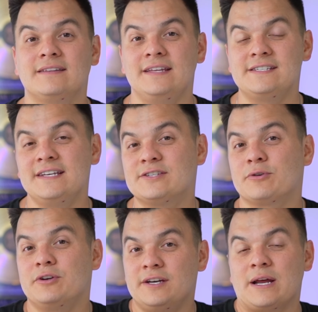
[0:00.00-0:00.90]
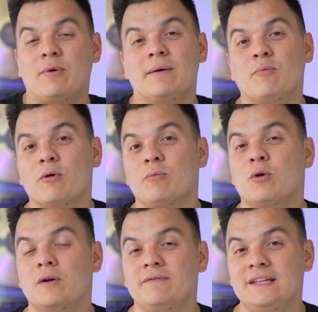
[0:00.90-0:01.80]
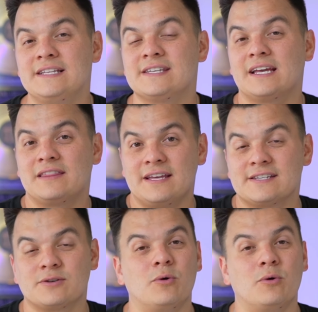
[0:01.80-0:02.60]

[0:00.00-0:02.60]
these leads are good. I want more of leads like this,